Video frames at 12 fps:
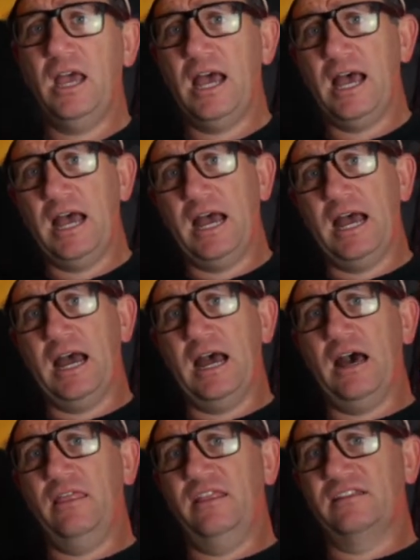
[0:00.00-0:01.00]

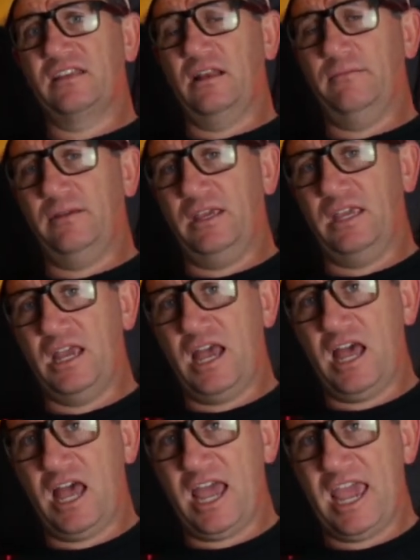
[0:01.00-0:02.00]
there's going to be
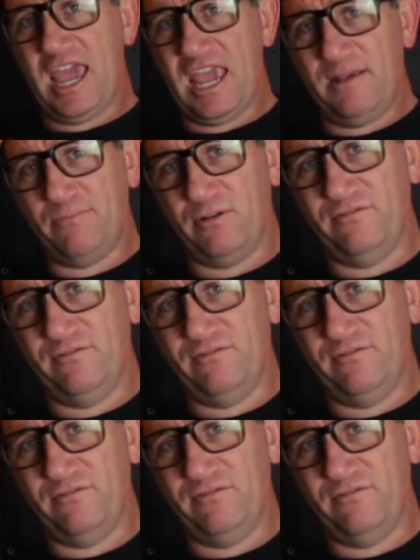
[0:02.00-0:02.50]
a heap